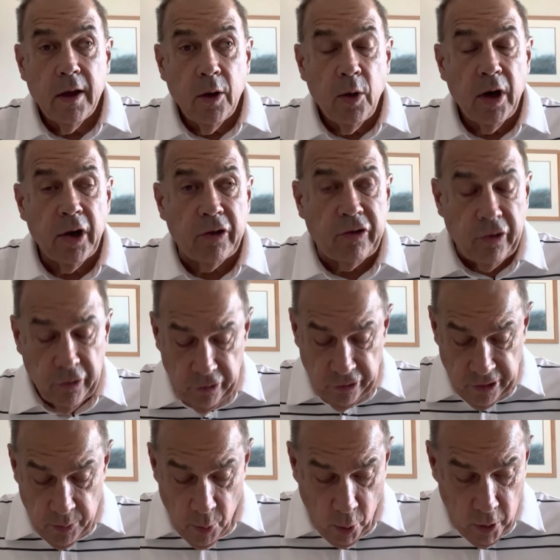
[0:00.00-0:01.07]
Well, good
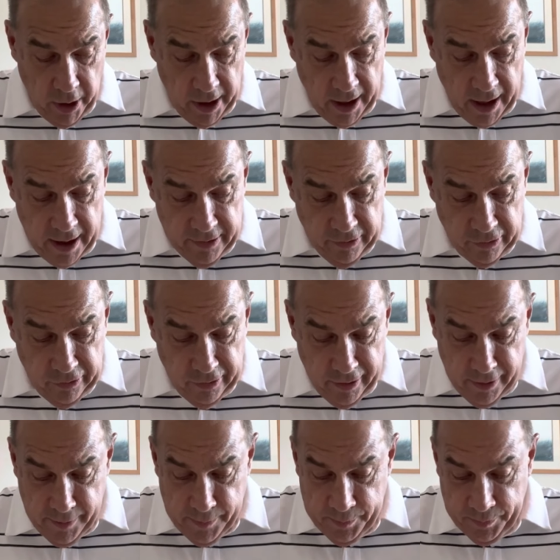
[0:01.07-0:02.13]
Tuesday morning. I just
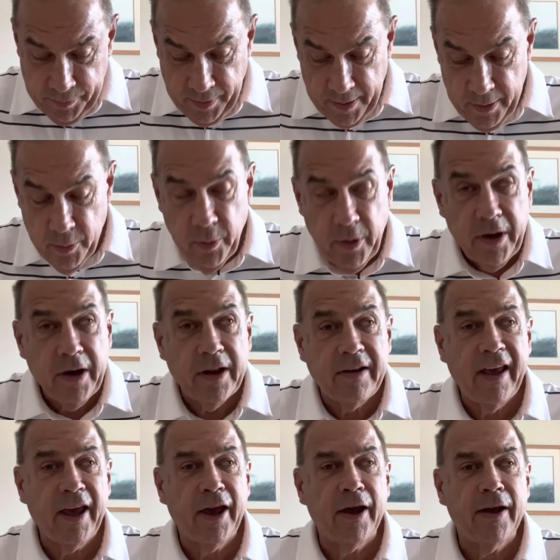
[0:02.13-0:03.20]
wanted to
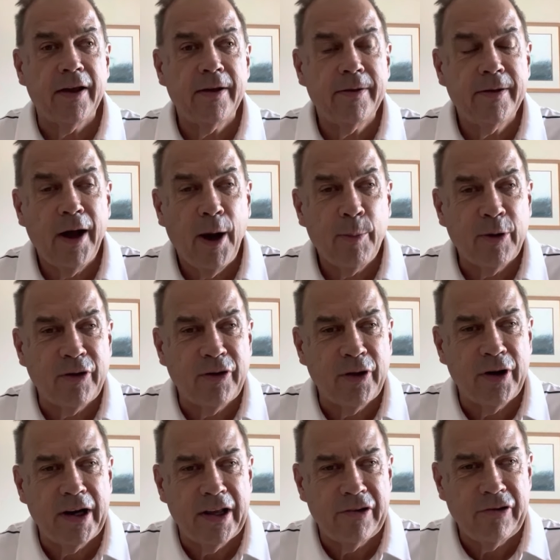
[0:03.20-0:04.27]
take an
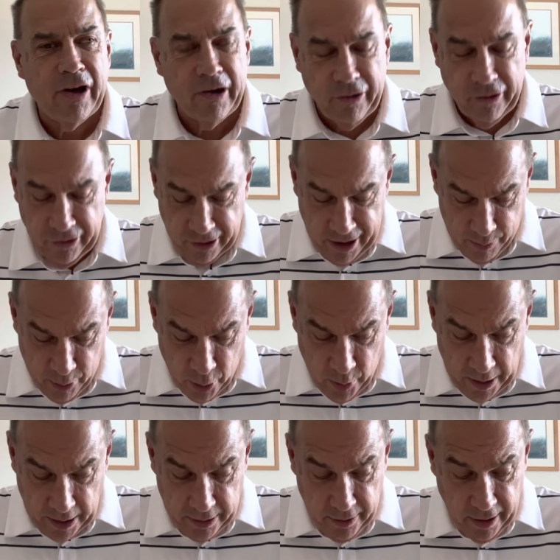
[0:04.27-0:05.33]
opportunity and share just a couple
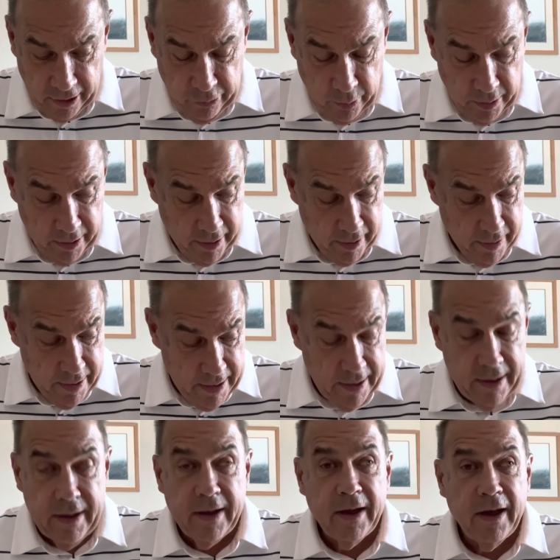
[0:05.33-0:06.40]
quick thoughts with you.
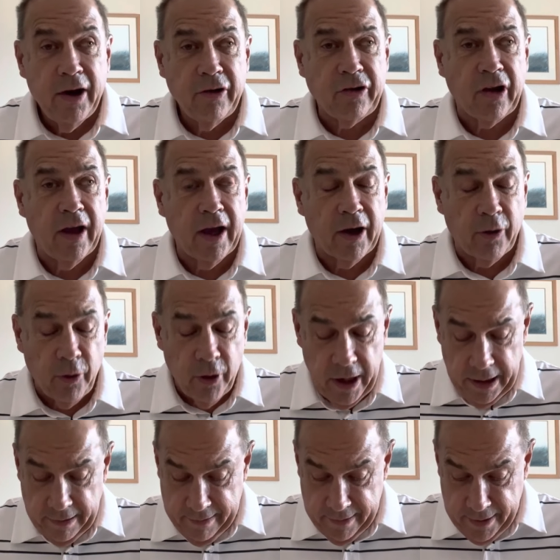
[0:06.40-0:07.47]
There's a
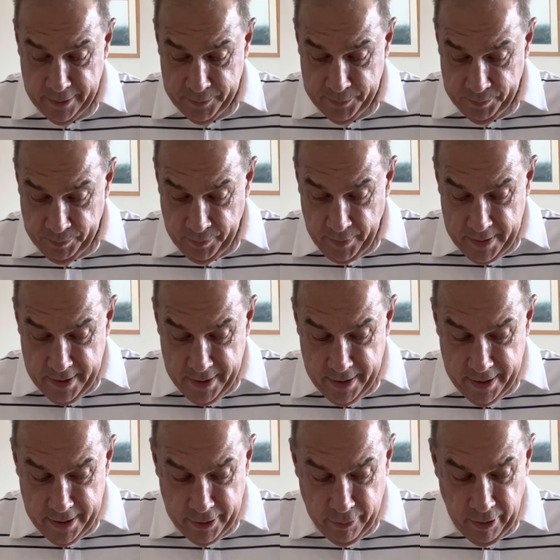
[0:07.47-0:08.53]
great
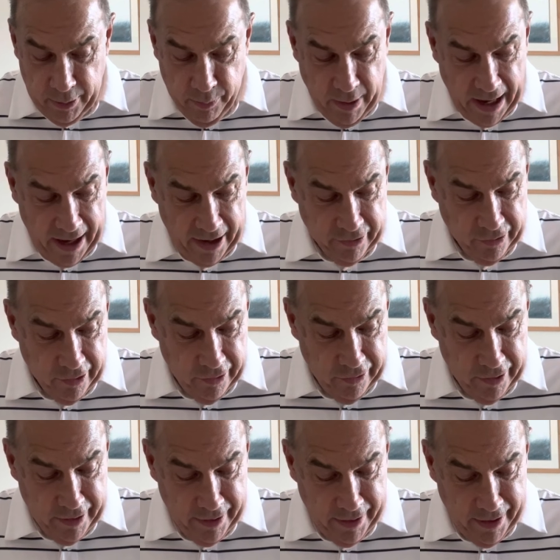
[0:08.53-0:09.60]
passage
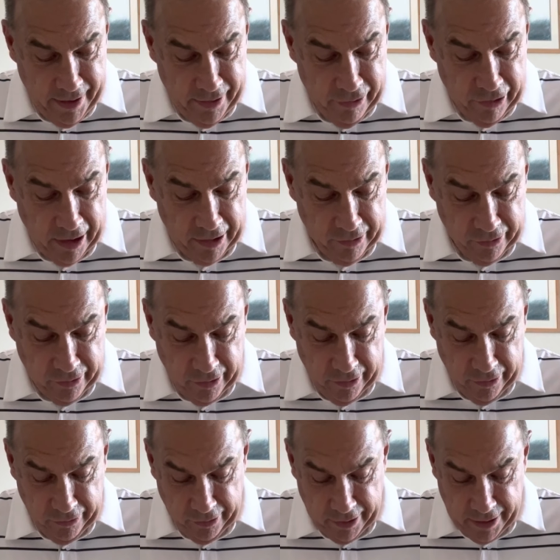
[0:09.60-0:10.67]
in
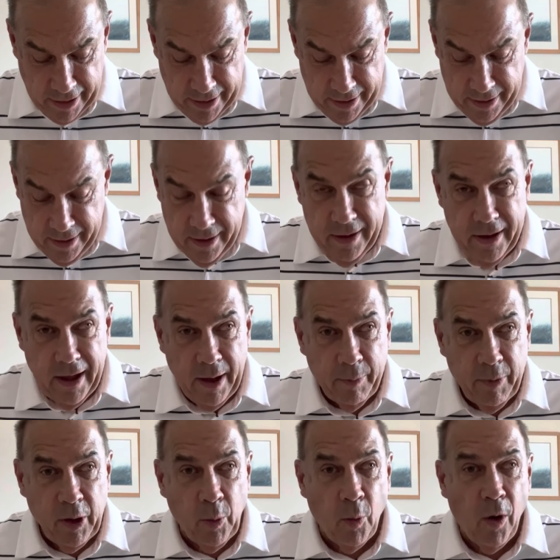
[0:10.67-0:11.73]
Genesis, and I'm
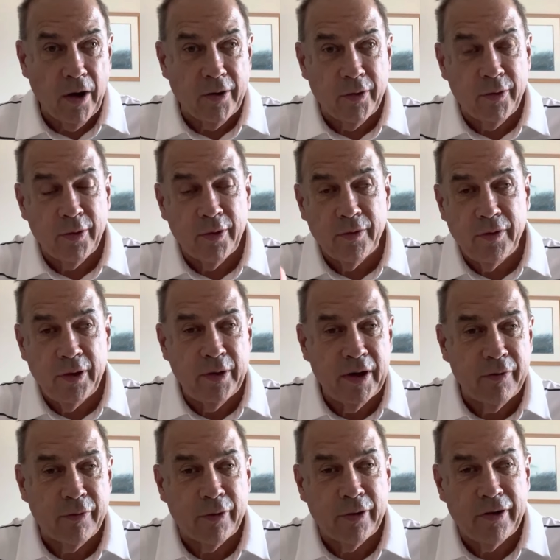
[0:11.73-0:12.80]
going to wander through a few
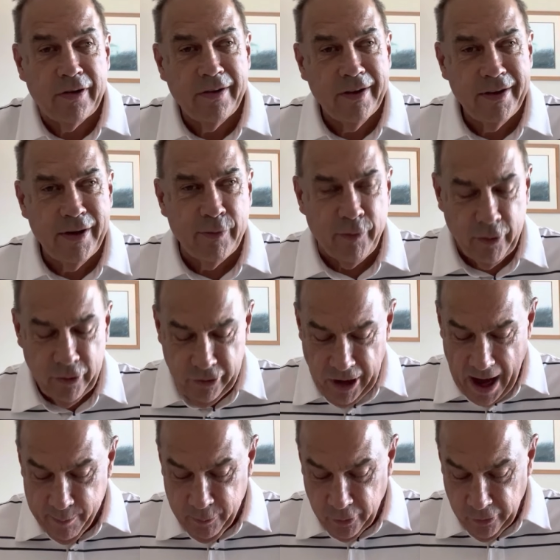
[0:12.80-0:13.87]
different
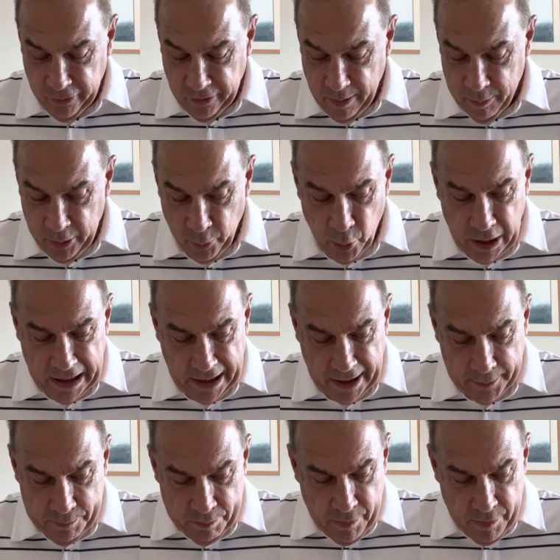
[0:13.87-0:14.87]
chapters. I've been reading